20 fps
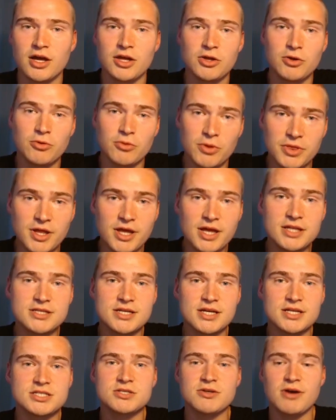You will need
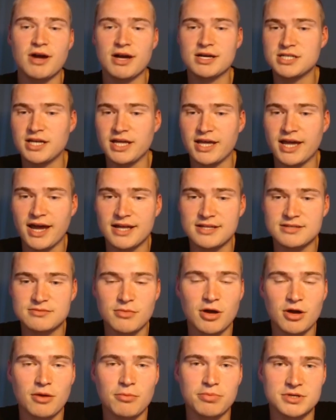this to actually get
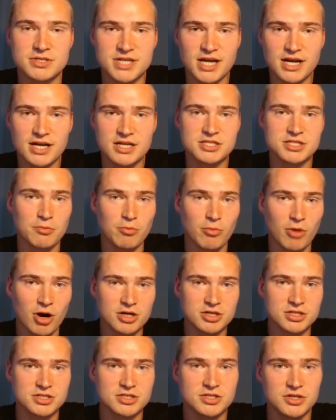a percentage in
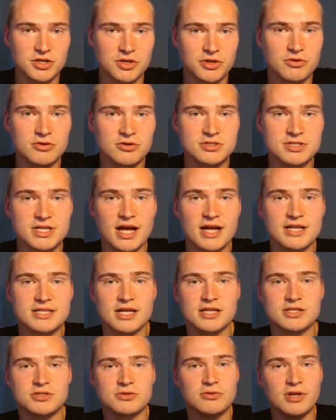margin to use that
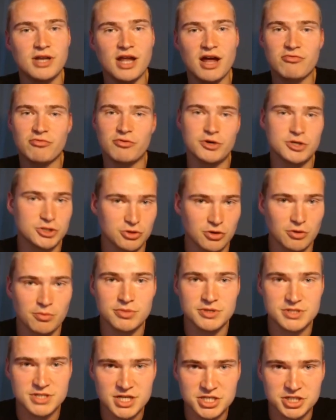and to leverage your
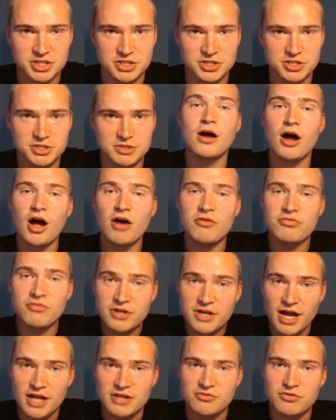positions. After
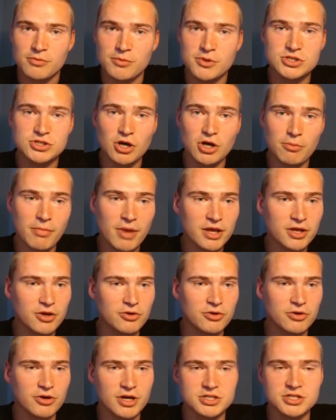that, from the top menu,
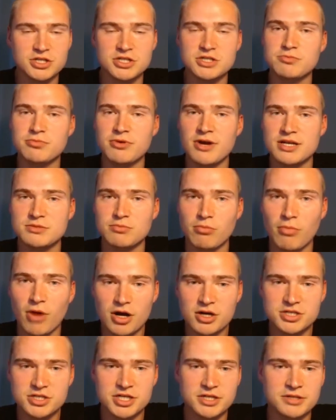you can just press
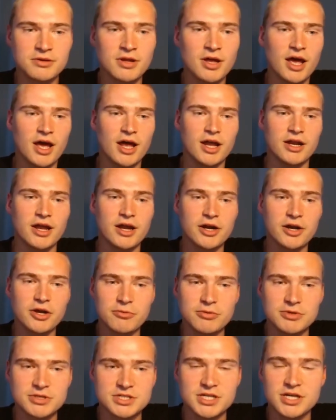margin, and here you
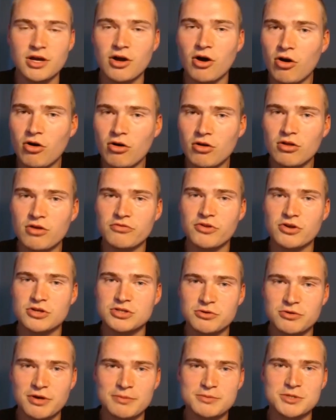will see all of those
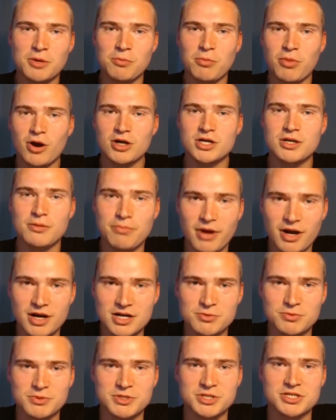crypto
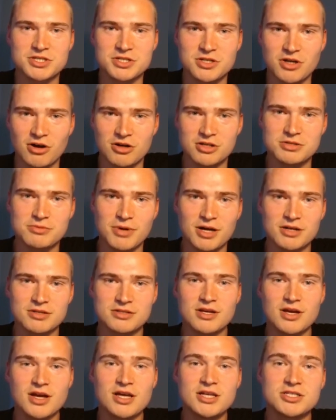pairs we just talked about.
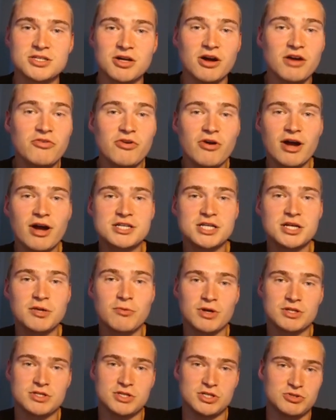So if you actually
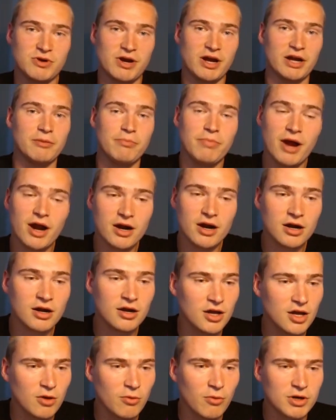want to trade a pair,
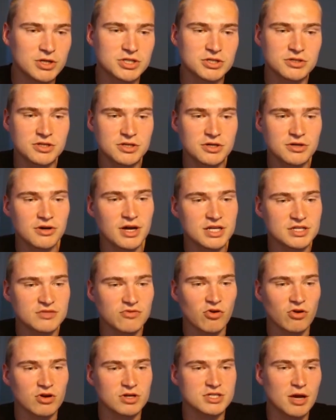what you do is,
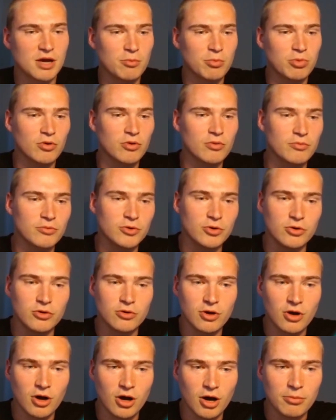for example, you
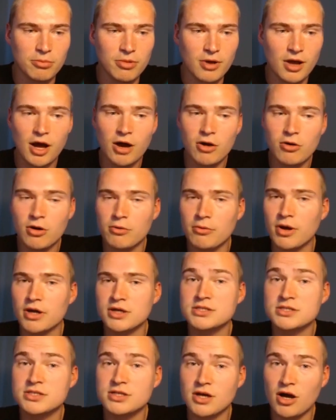look up
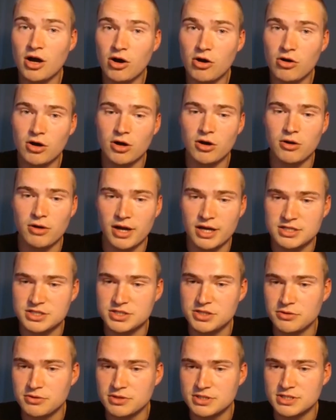Algorand, Algo against
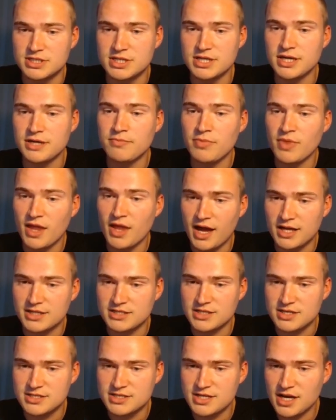USD. As
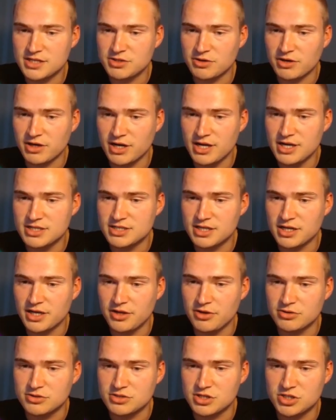I said, you can easily
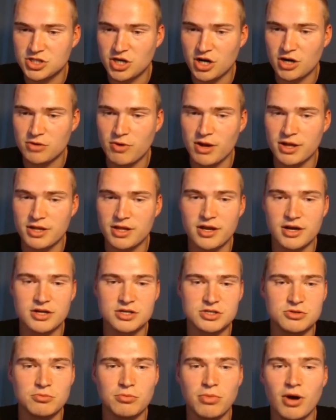use the chart right here
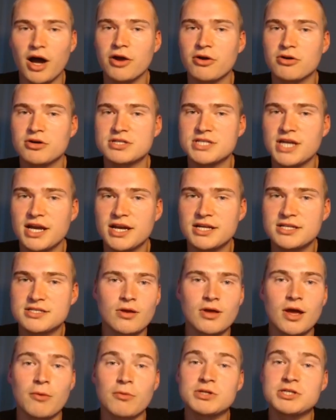to buy or sell it.
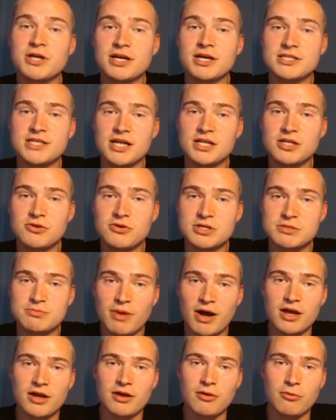And what you can then do is
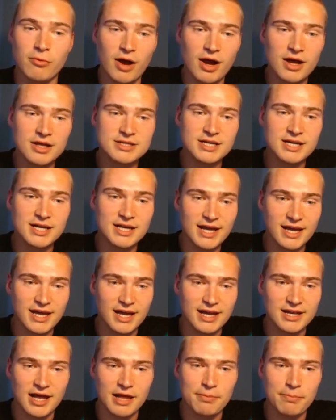by right
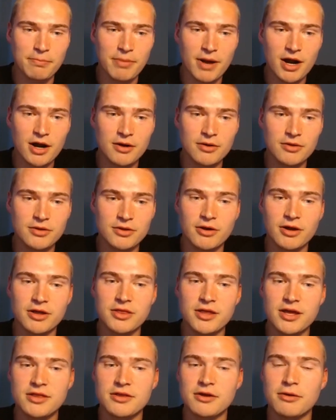clicking that pair, you can
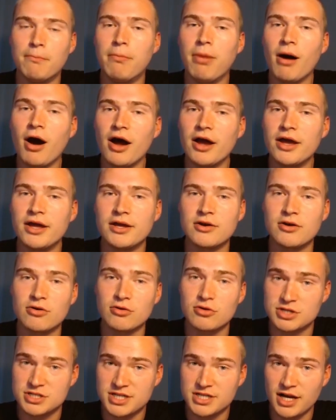either buy
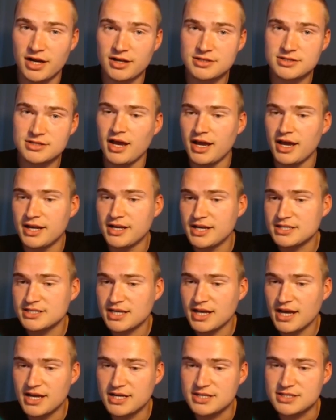or sell it. In this
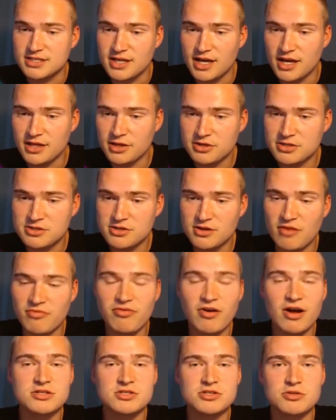case, it looks to have
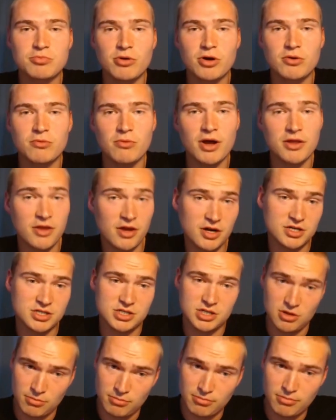found support right here,
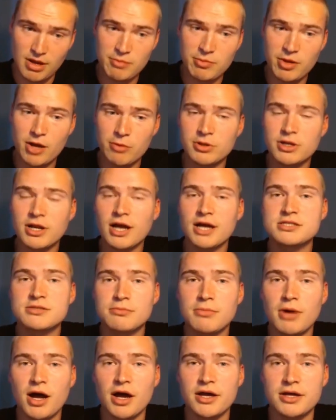so maybe I would like to
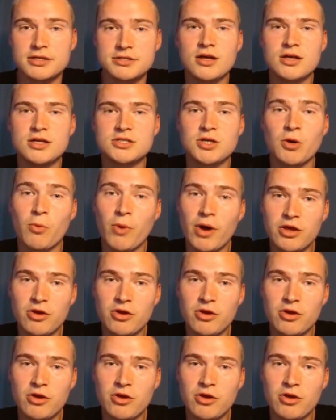buy it. So when